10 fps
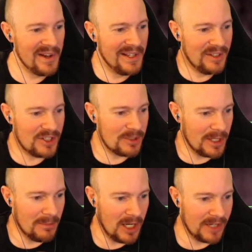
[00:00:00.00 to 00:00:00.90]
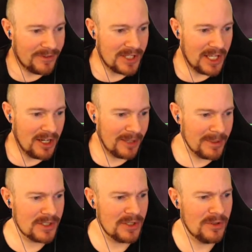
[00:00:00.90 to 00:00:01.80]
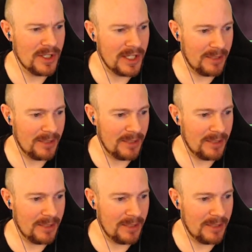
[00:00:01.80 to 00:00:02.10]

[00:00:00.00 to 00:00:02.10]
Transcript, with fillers: There should be a mod for 10 augments, so you can get a